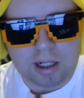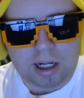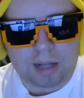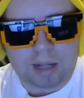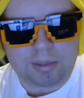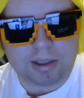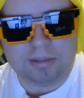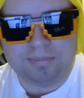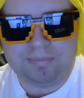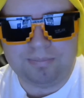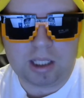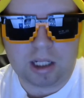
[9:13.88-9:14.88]
I
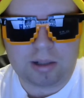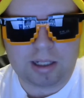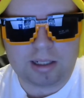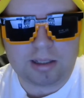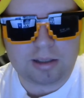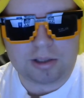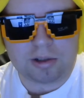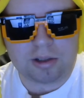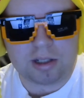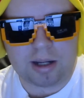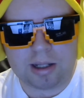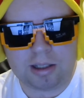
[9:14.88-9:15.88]
mean, it is
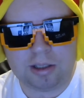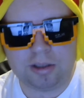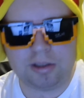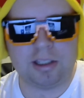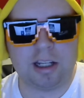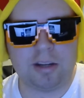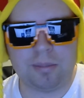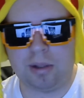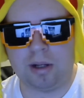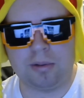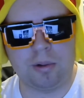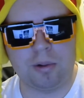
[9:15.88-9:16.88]
good stuff,
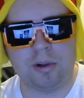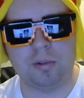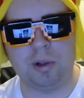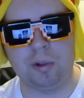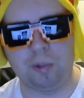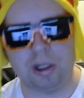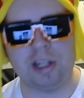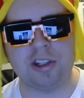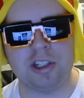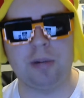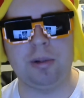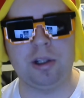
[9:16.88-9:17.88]
but of course we wish
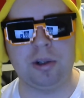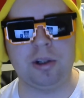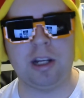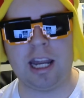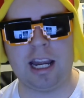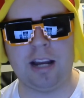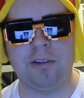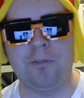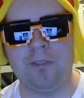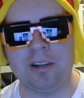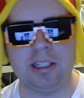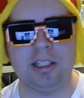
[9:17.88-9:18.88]
that we could have
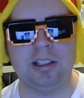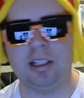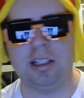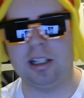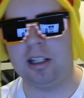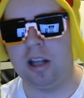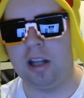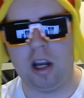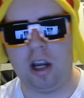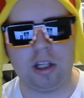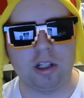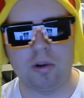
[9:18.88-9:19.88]
vanilla,
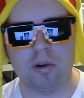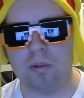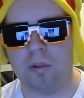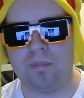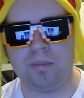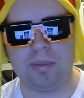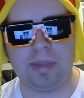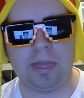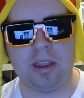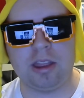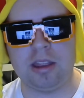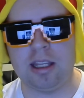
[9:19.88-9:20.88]
you know,
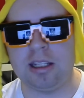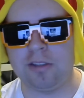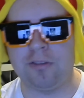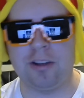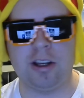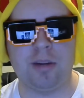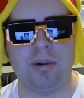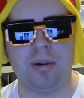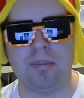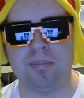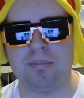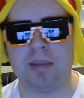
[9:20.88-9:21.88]
developer
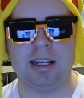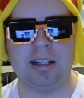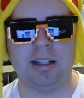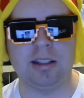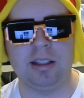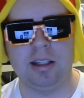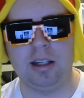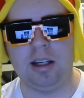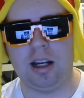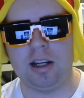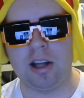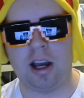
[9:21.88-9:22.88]
made
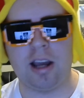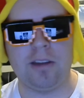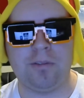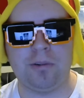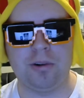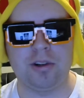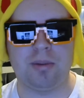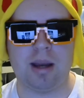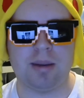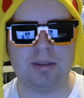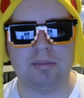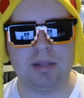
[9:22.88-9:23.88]
non-forged
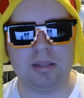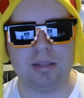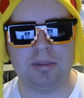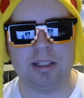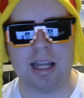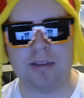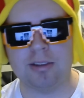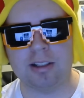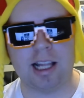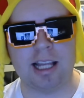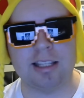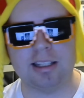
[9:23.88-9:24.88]
maps in B2B and have a
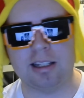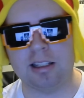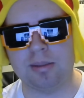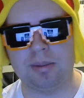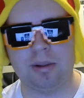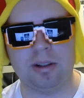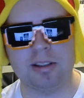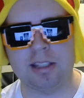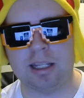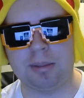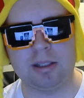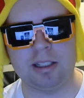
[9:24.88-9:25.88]
classic experience
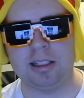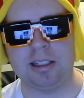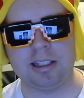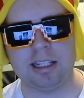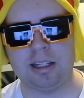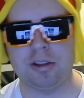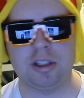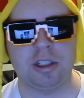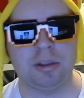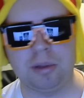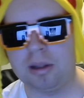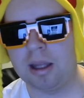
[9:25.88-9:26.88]
like we did in Halo 2
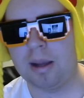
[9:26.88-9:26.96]
with,